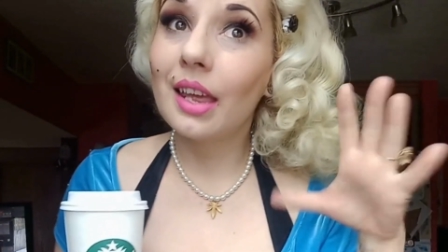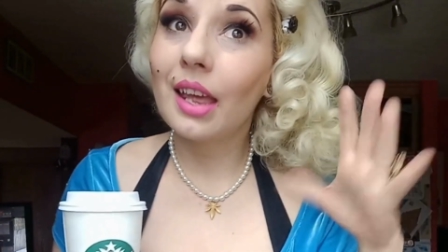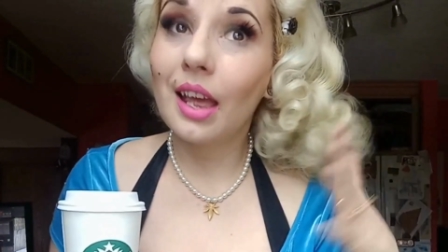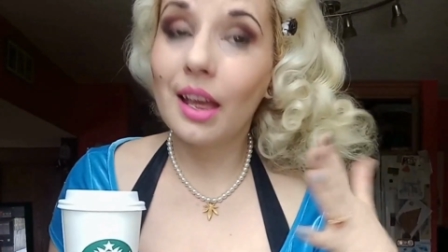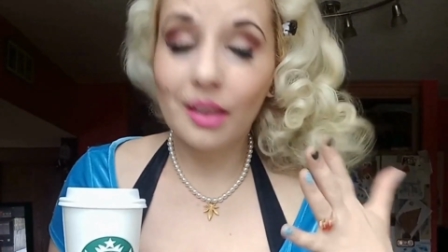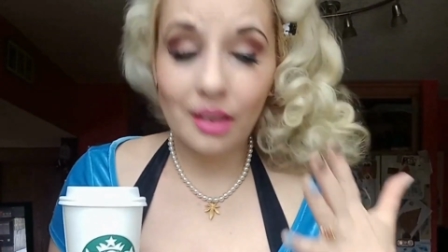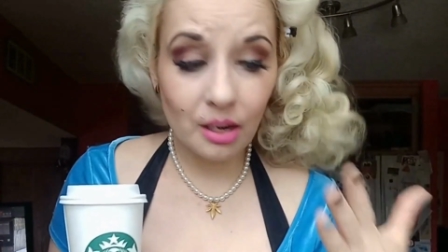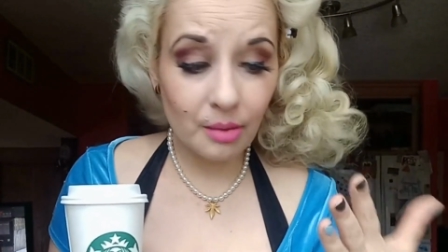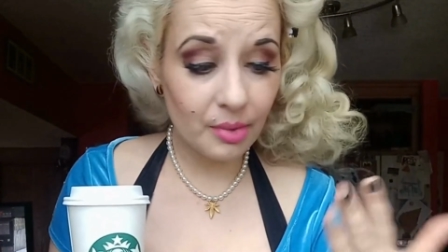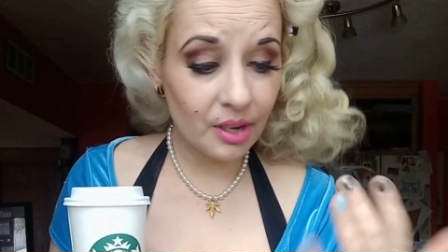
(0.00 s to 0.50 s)

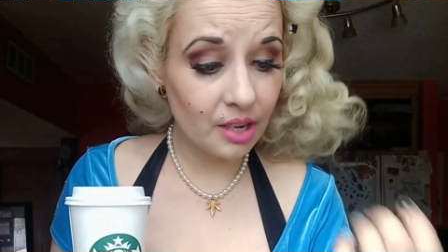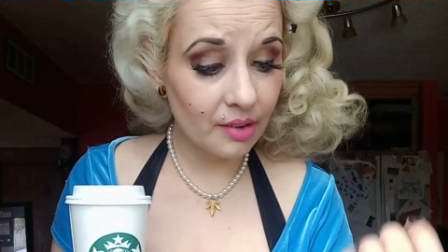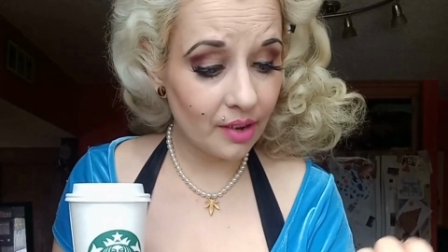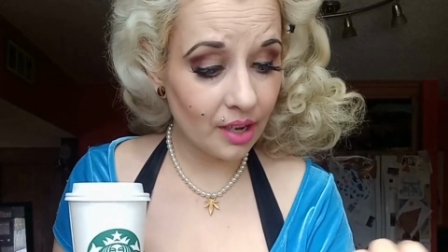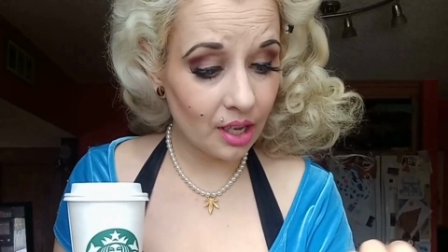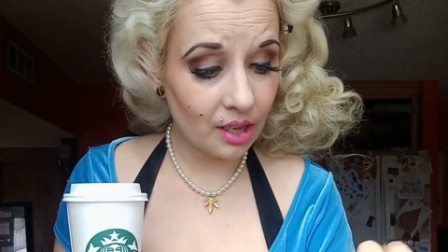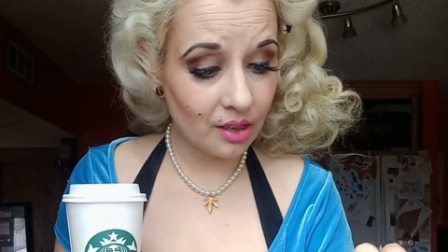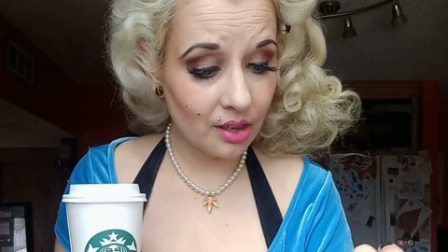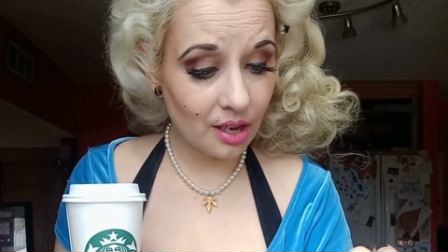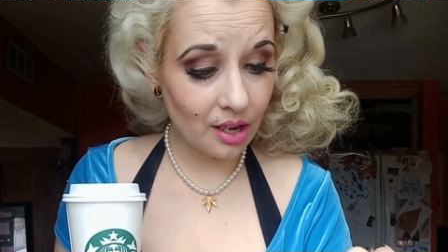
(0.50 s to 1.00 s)
I'm going to be
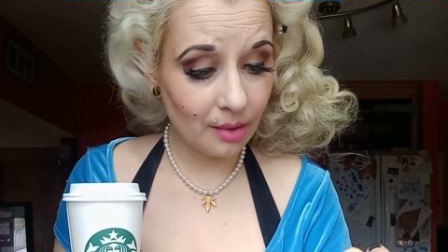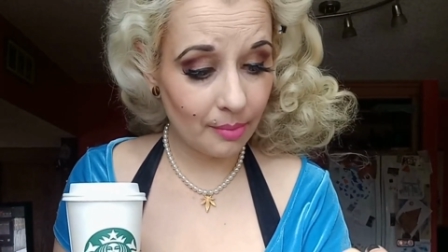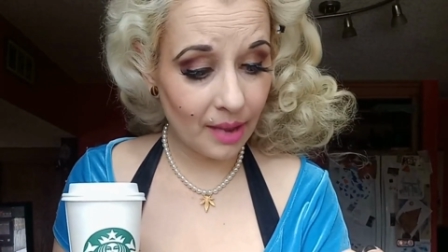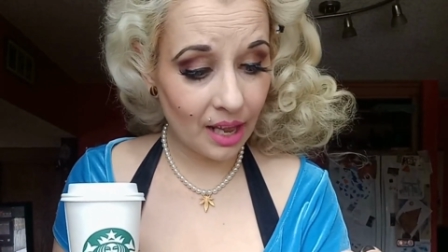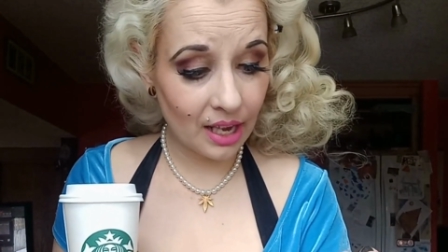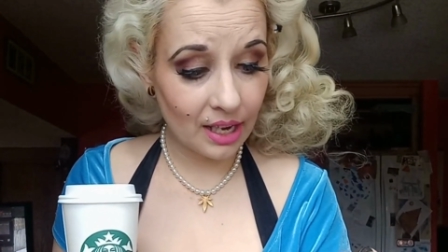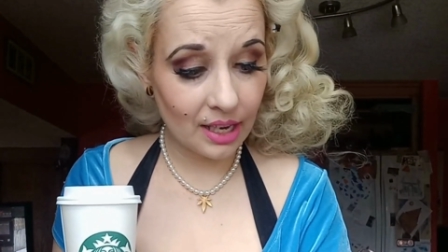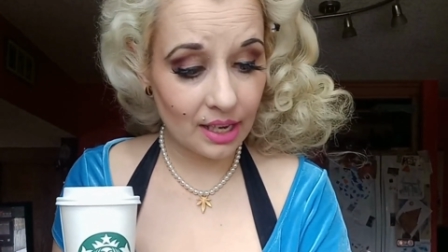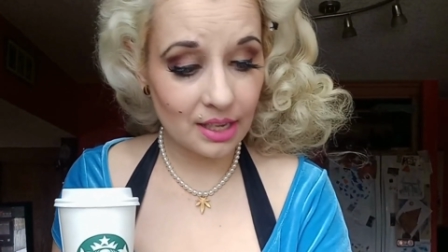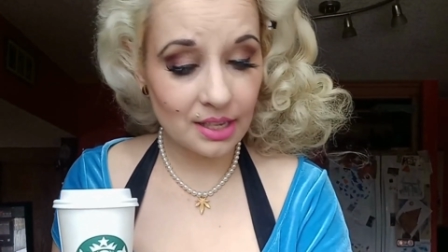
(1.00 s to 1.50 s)
doing a lot of
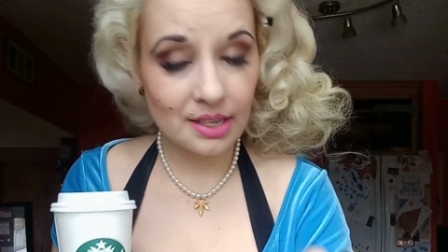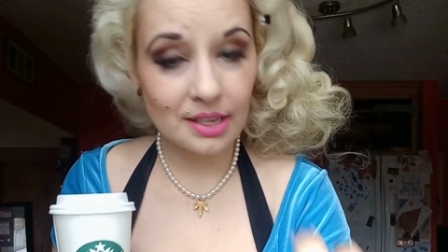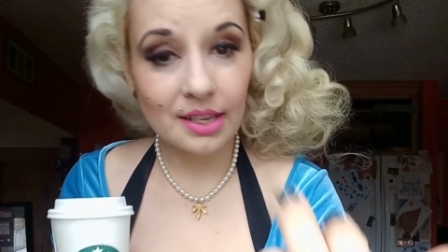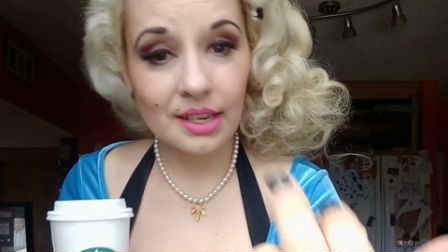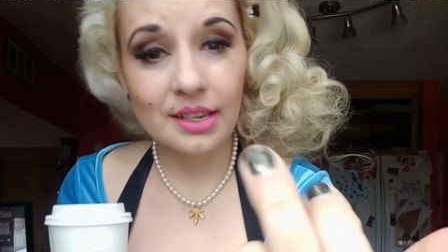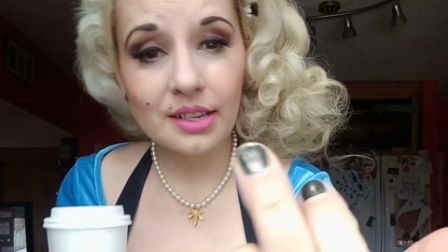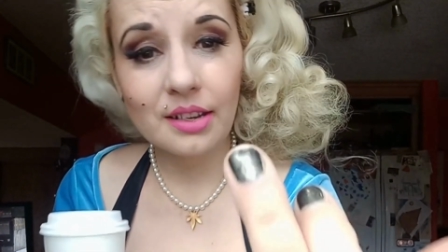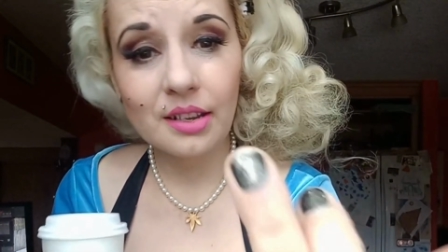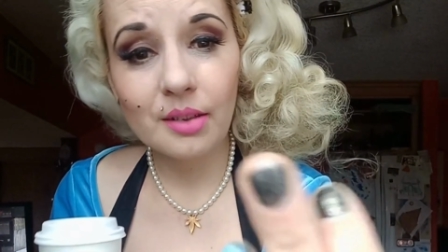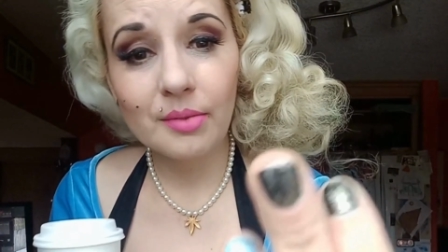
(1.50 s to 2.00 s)
Manny's.
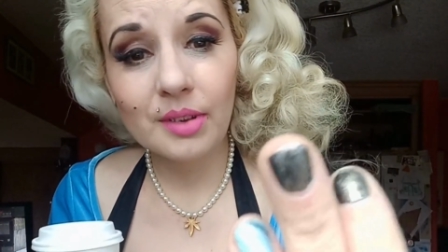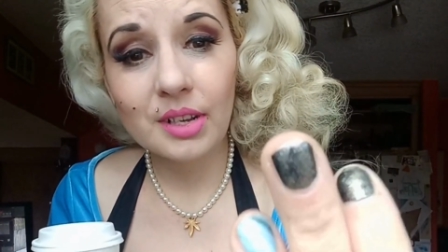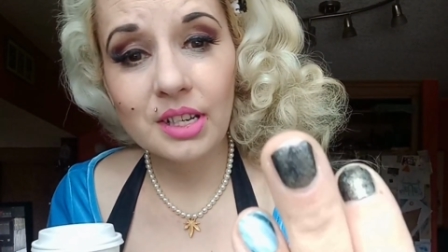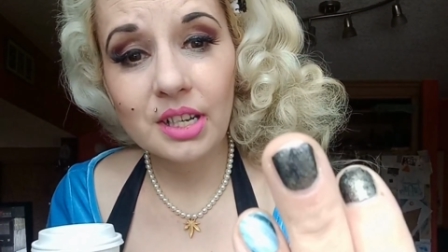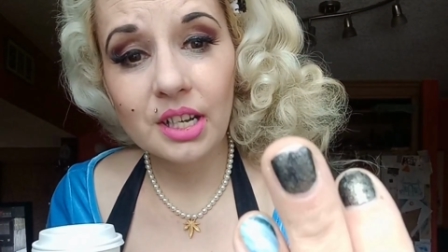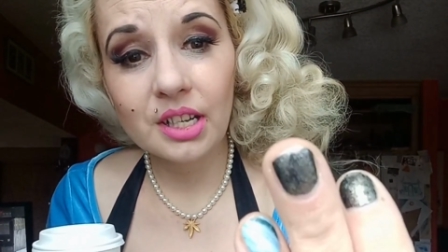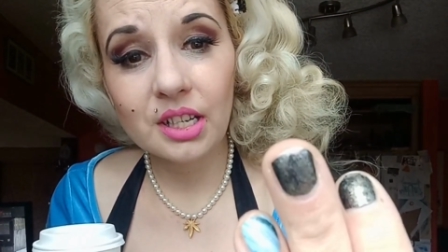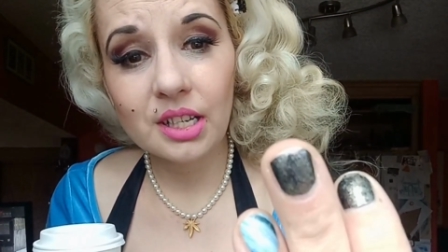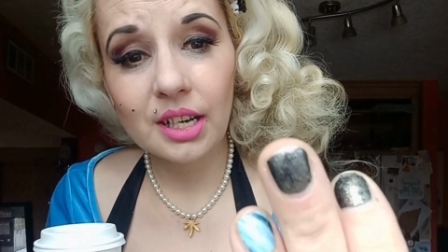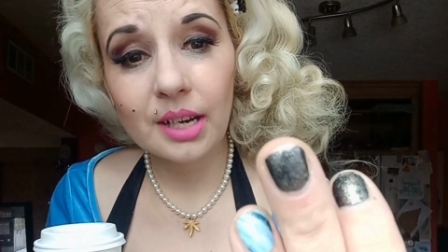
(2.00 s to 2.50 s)
These are the ones
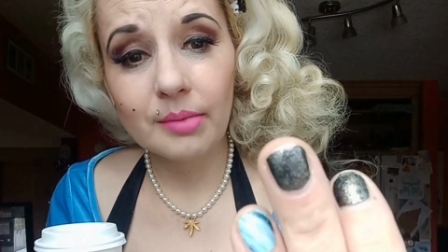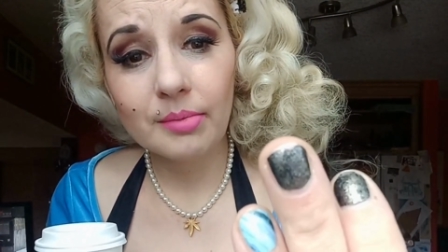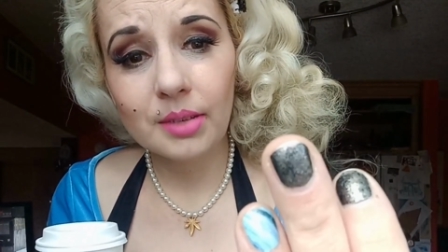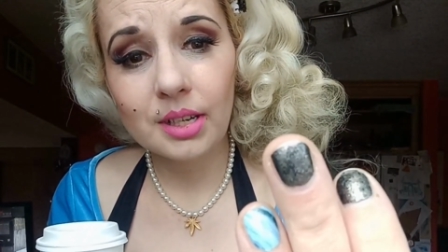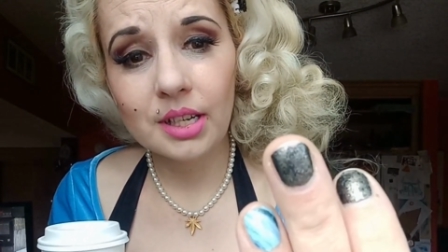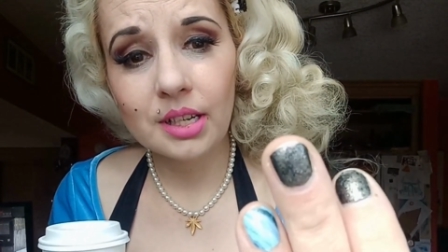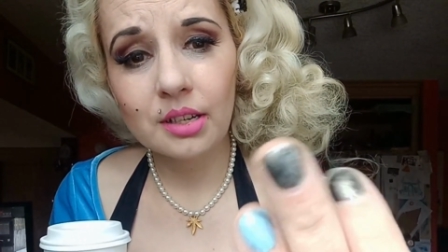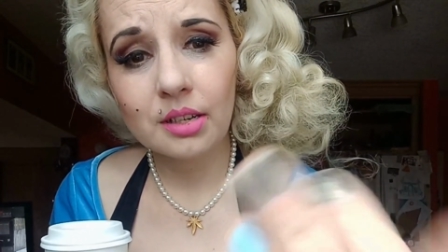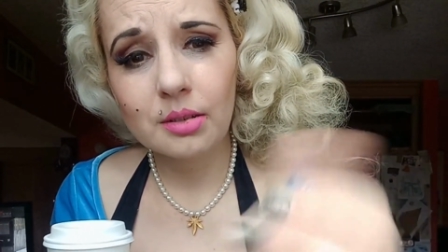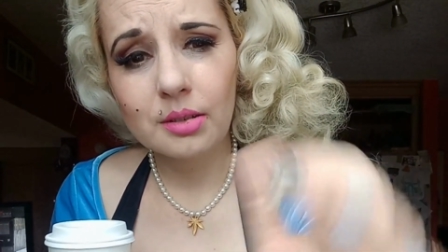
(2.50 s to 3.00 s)
that chipped,